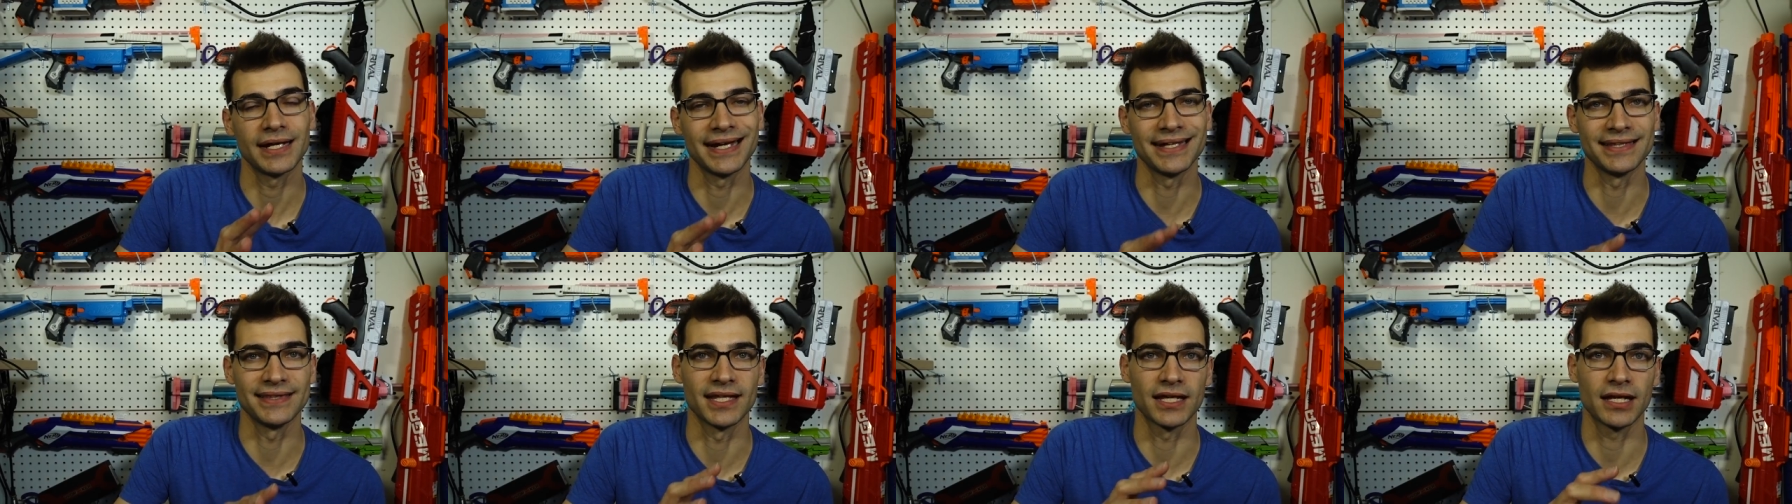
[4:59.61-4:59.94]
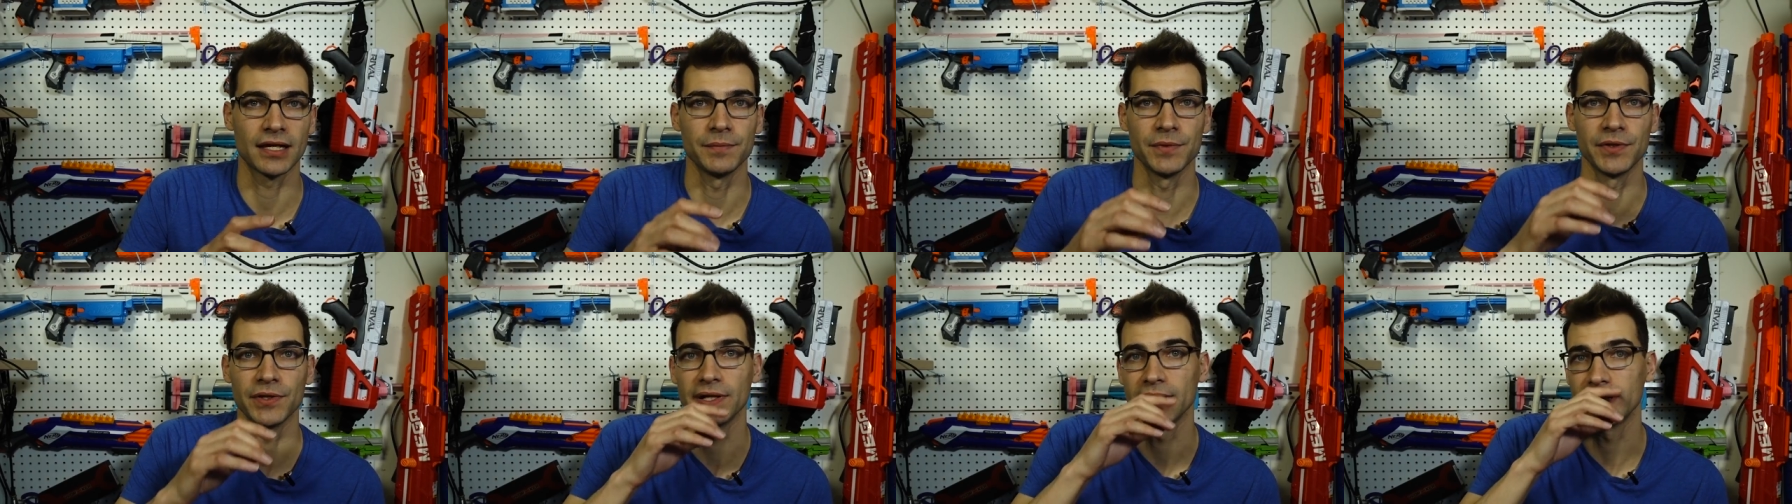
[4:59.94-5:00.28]
in the
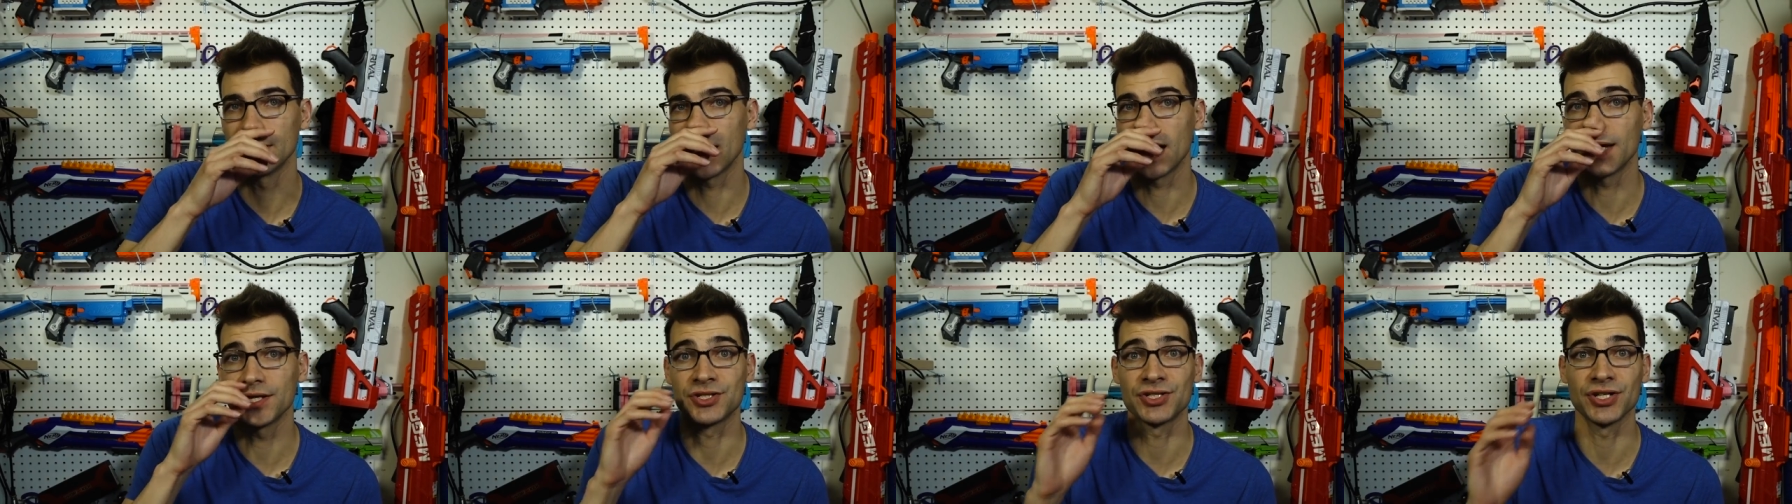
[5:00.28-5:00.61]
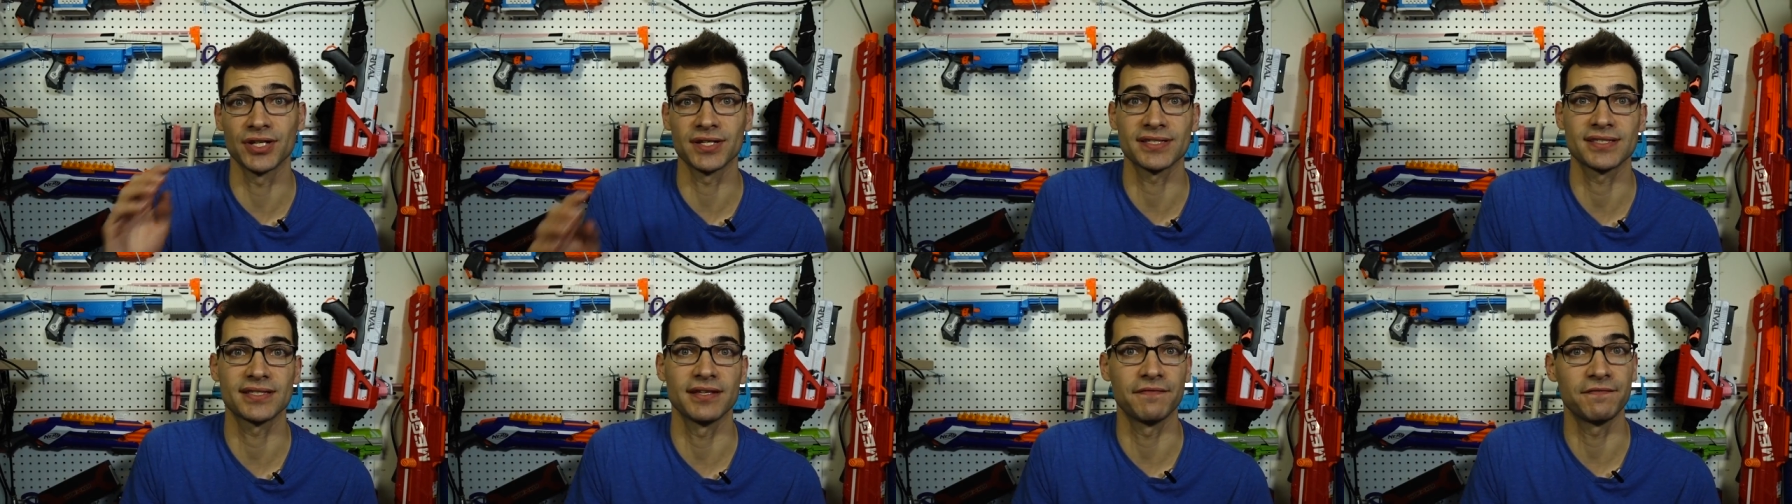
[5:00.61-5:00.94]
community, not
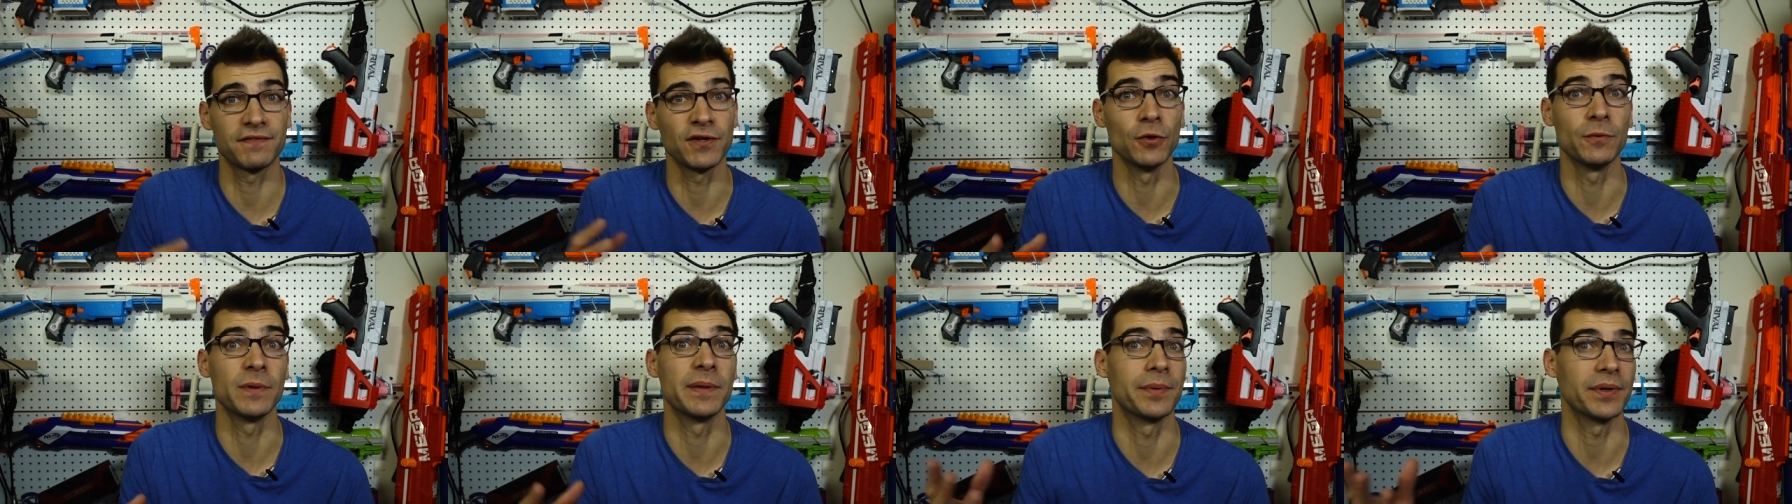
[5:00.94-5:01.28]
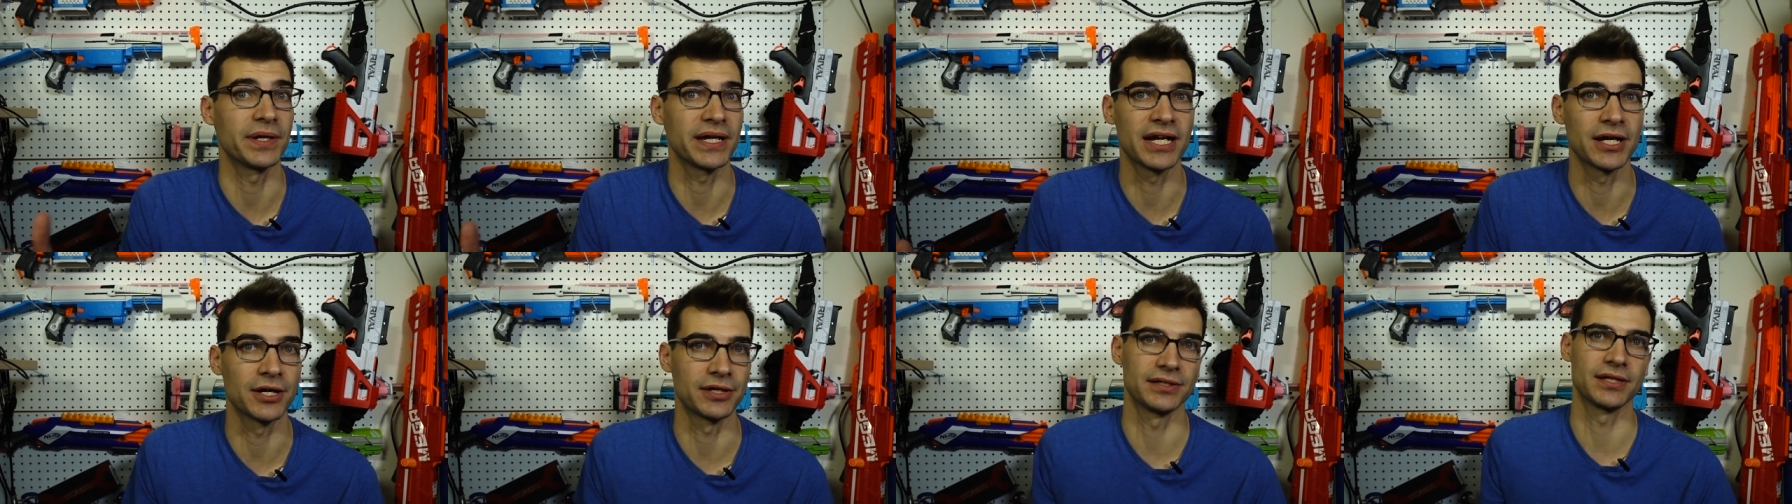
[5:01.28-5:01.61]
just the few
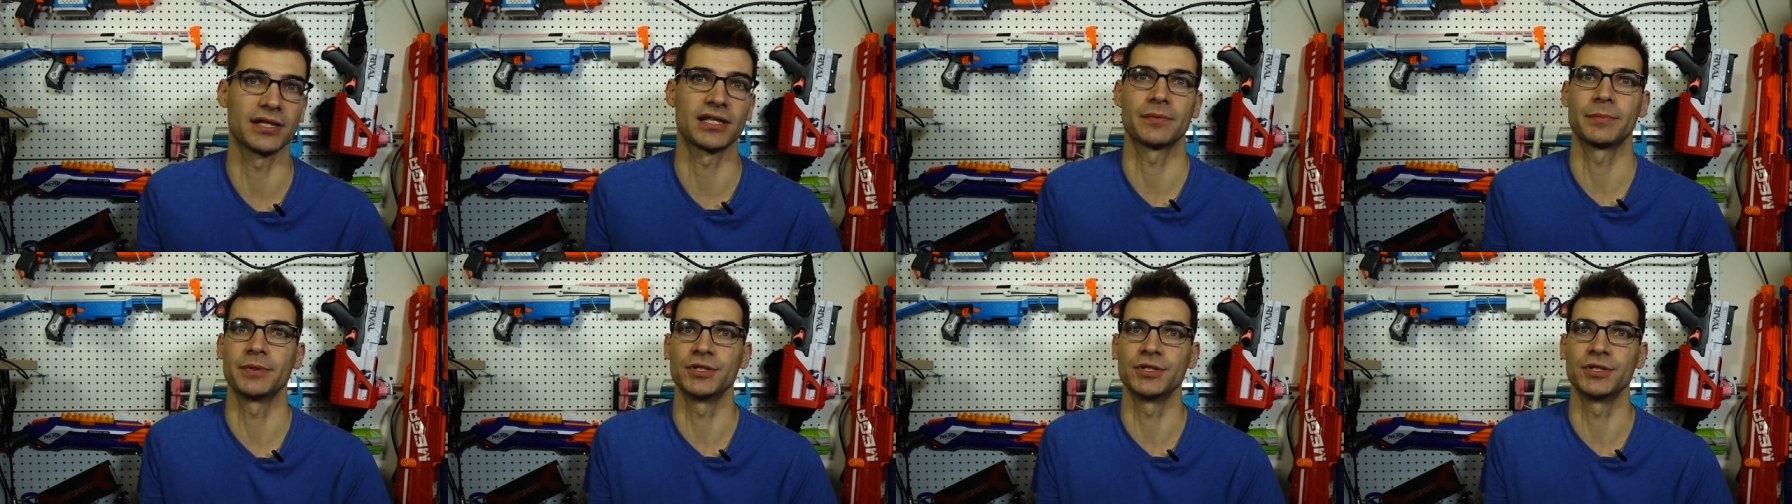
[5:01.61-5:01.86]
people here and there that